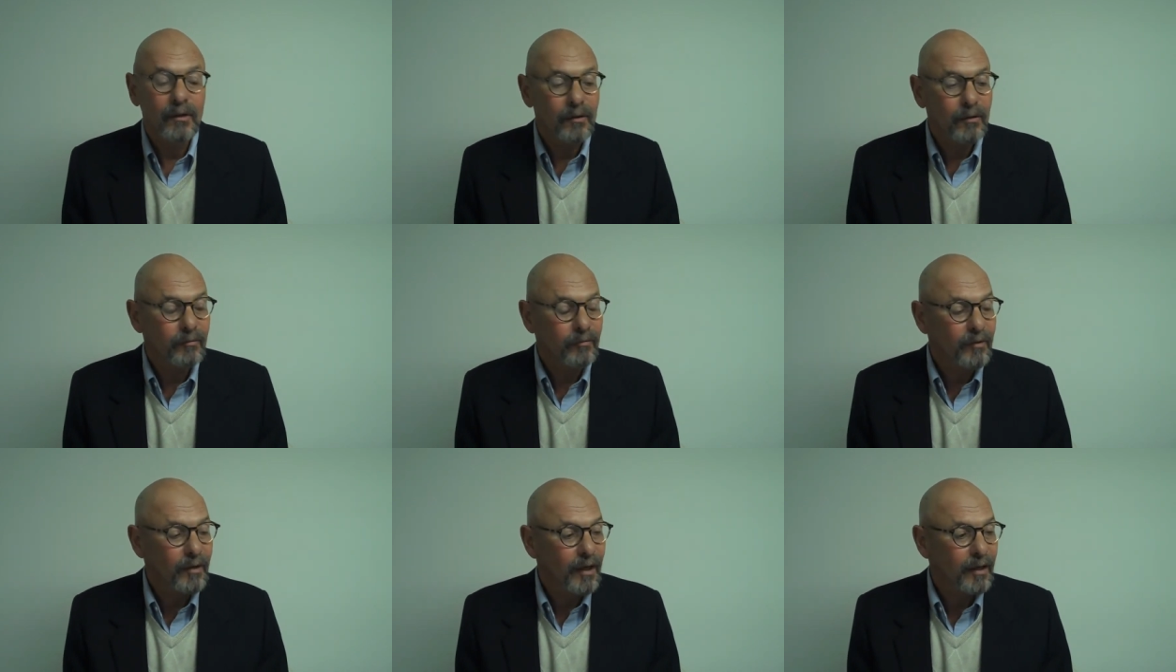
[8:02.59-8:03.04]

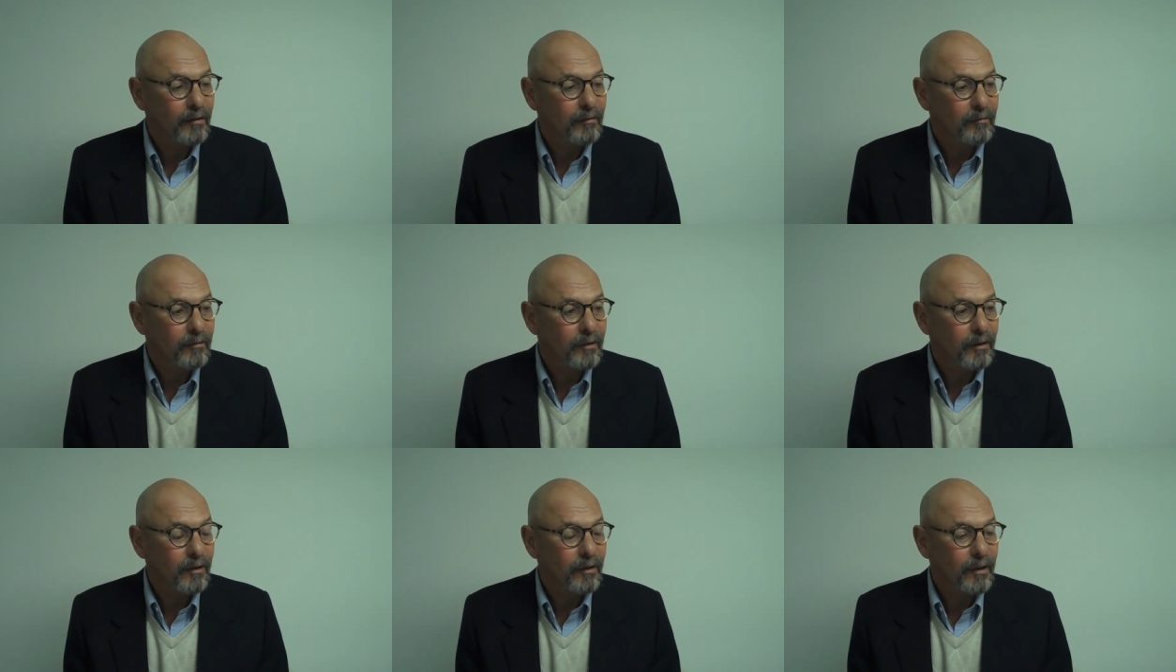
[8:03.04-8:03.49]
You've got to
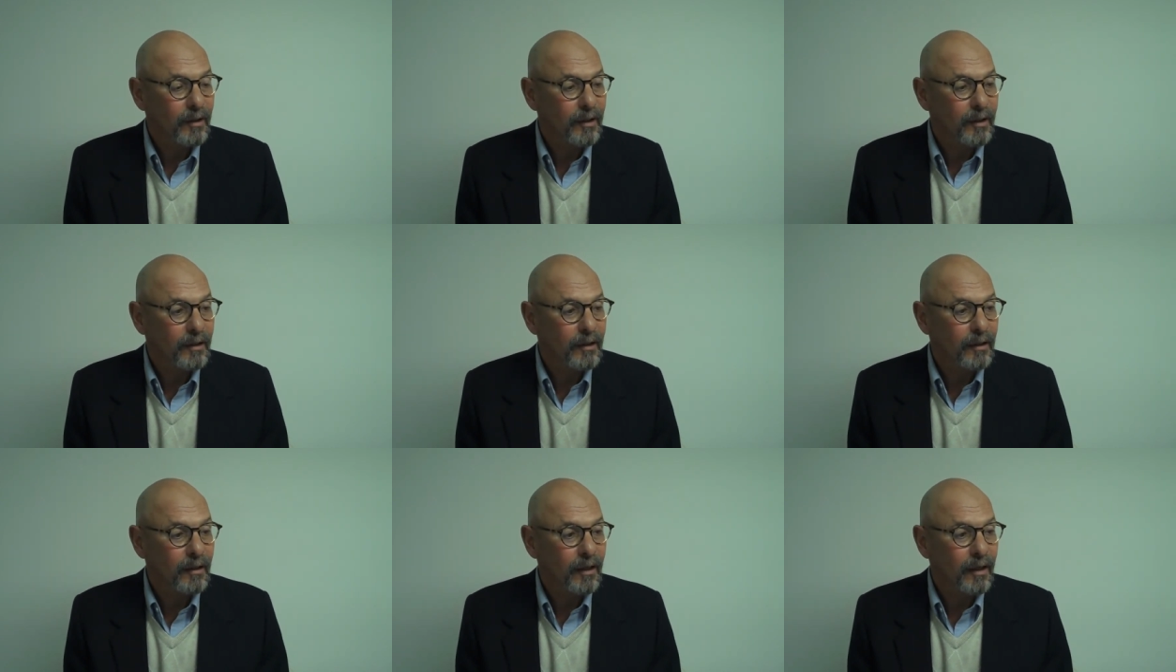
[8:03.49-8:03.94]

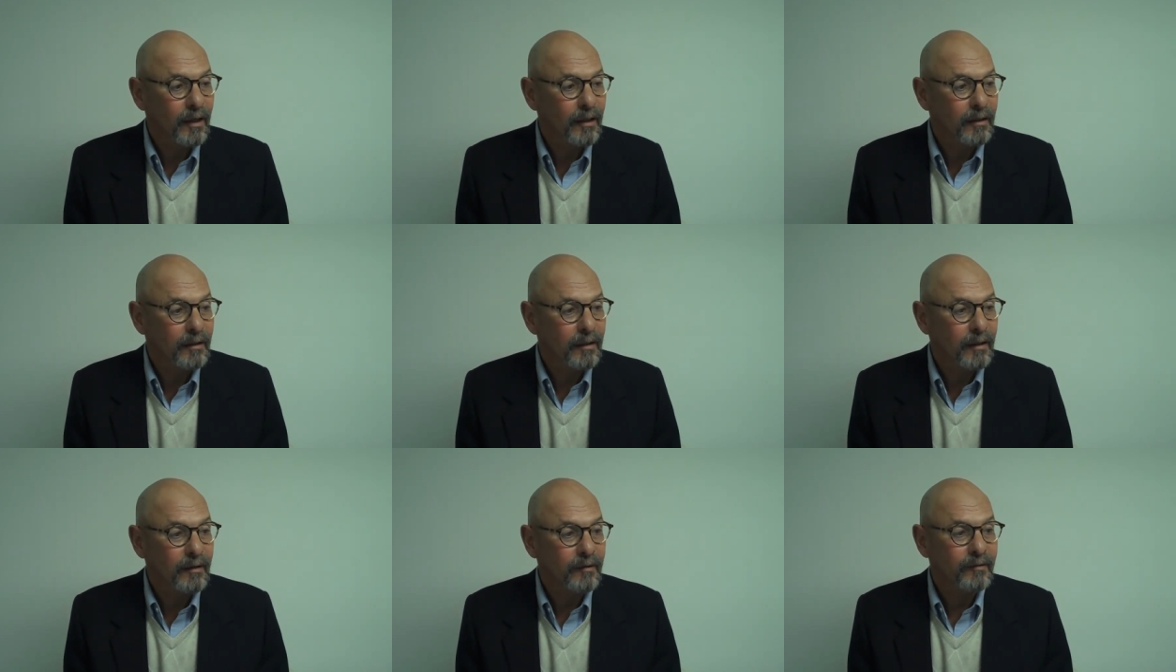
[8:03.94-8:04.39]
really
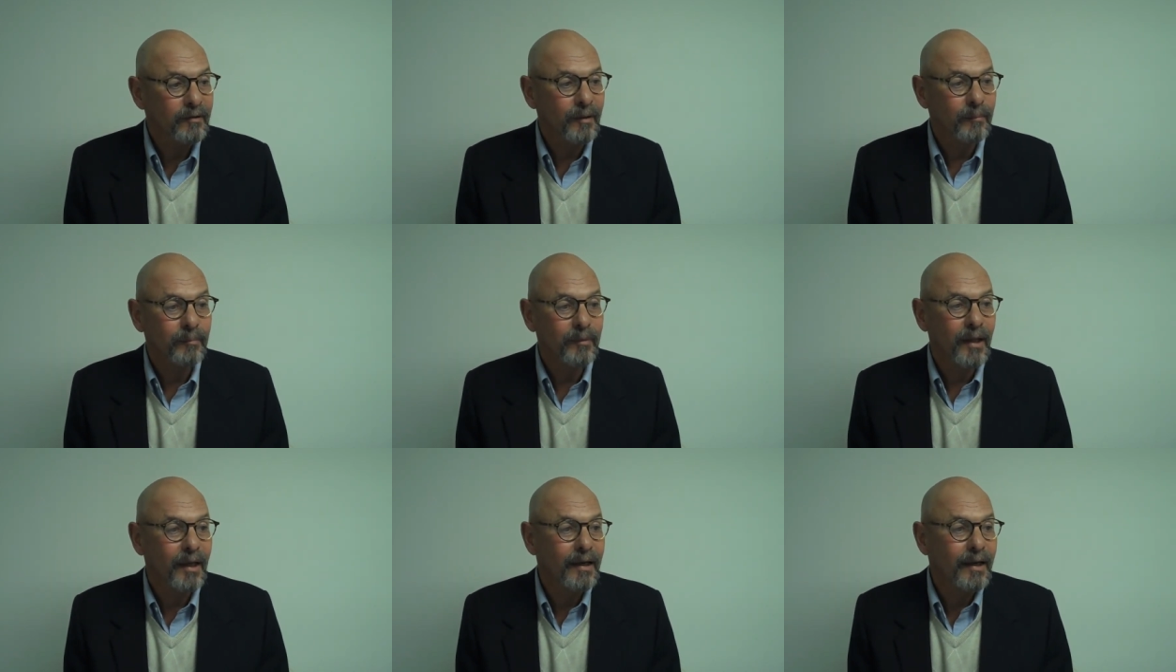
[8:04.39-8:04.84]
uh,
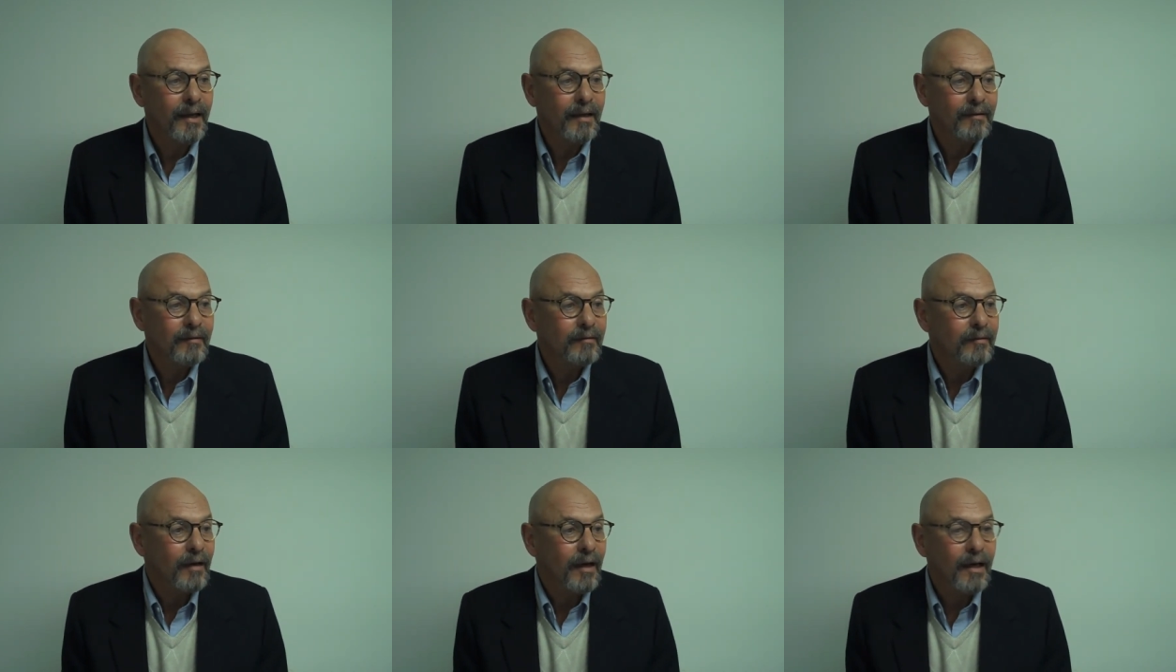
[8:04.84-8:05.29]
accept that
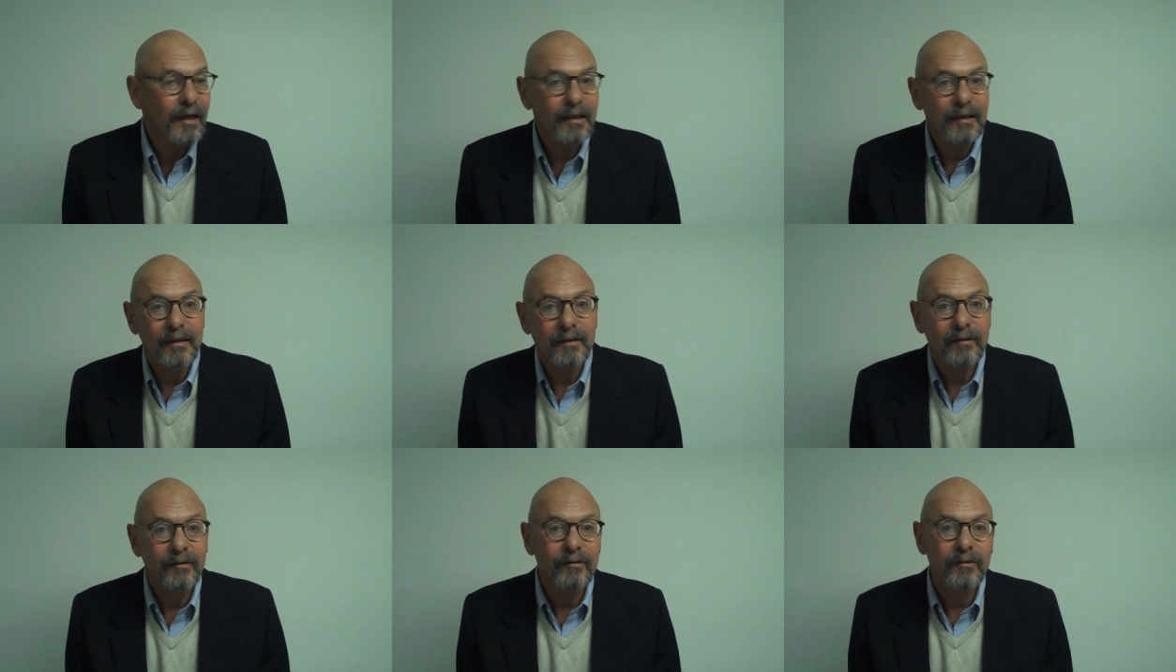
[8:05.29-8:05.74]

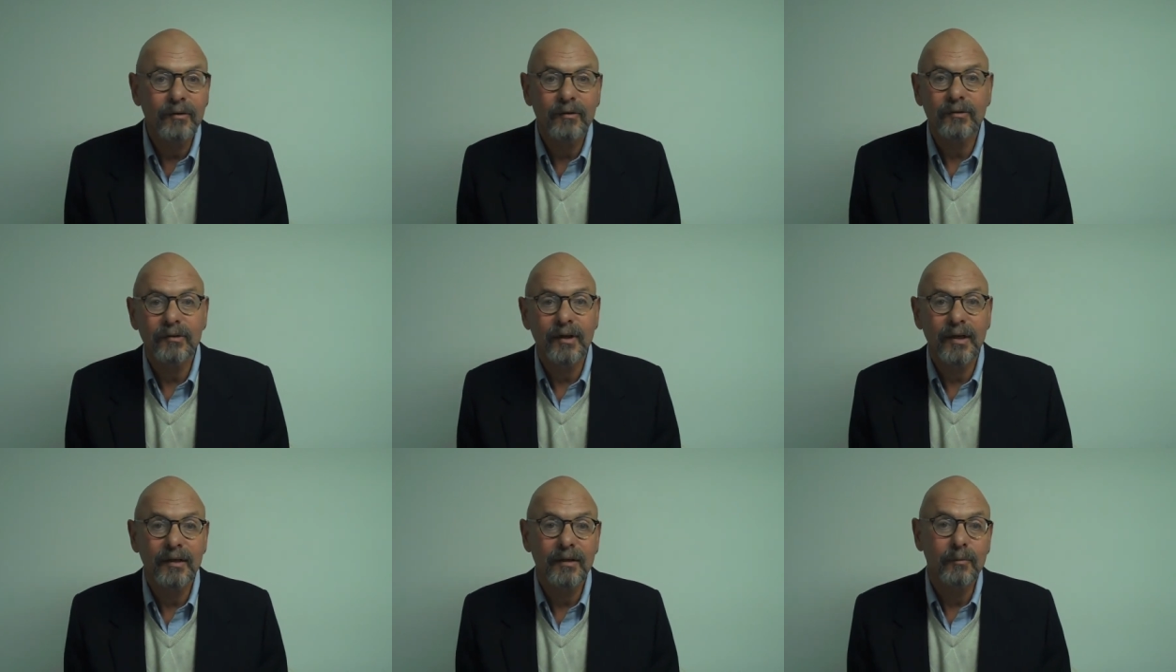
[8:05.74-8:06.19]
anxiety
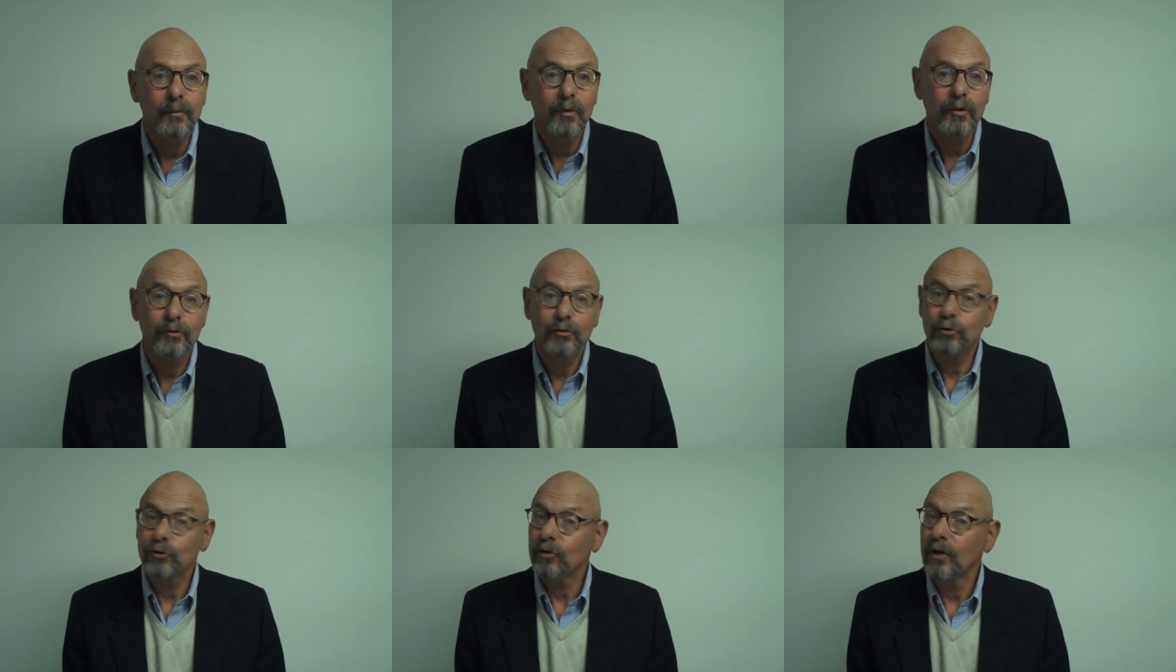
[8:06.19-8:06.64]
associated
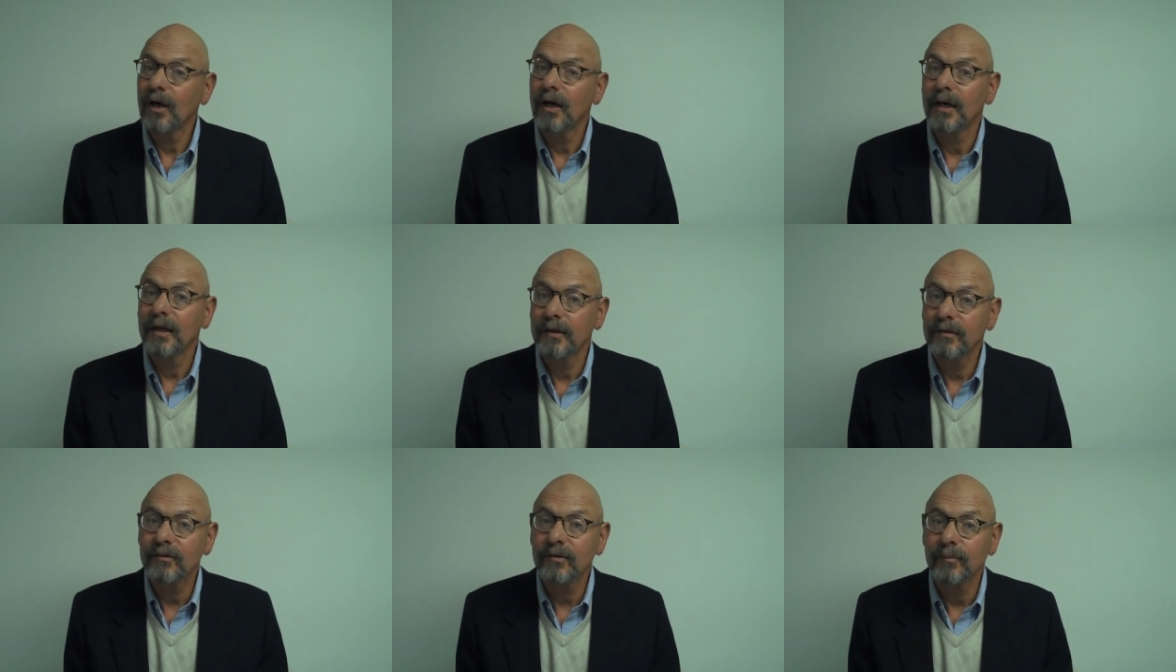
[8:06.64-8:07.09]
with
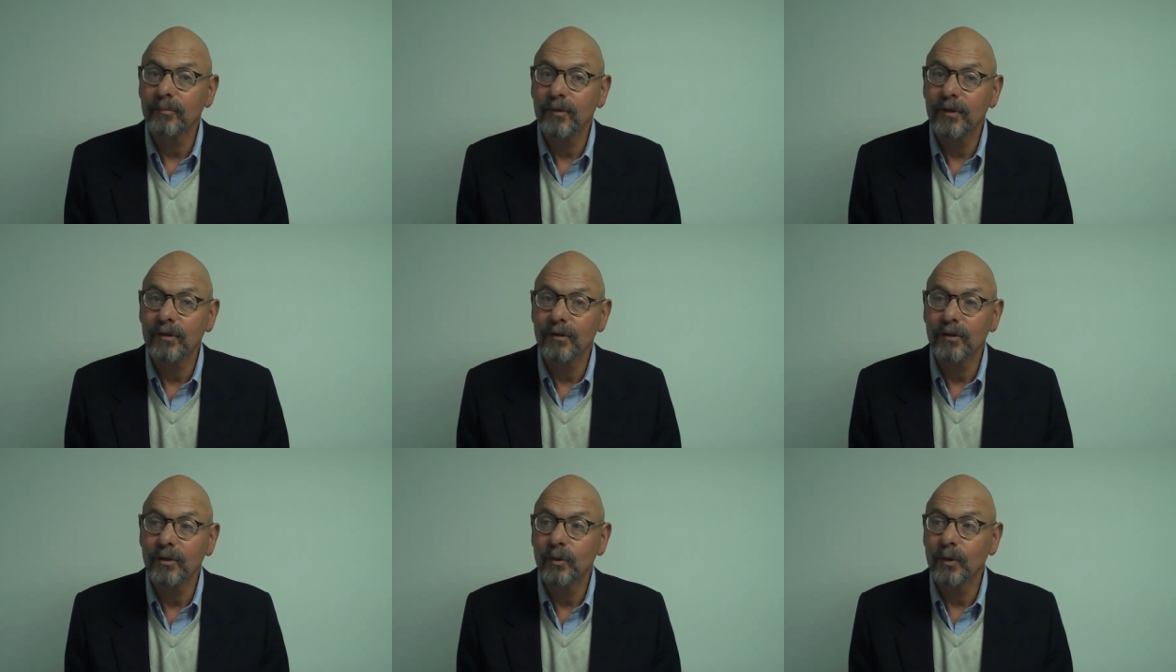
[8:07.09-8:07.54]
trying
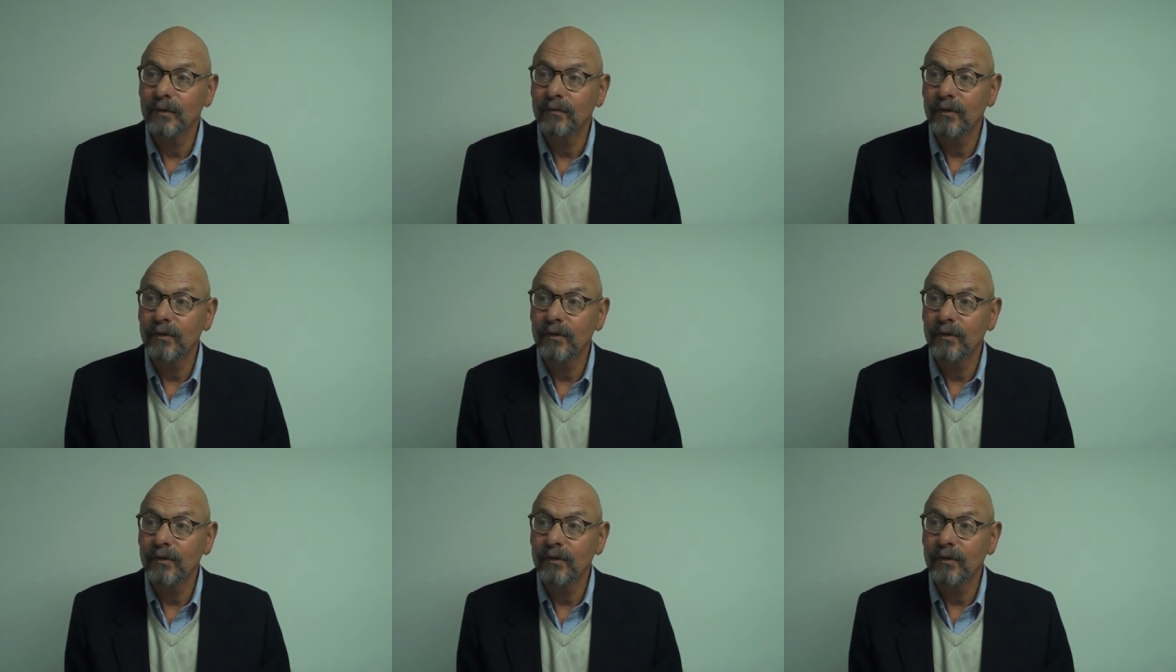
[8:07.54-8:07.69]
something new,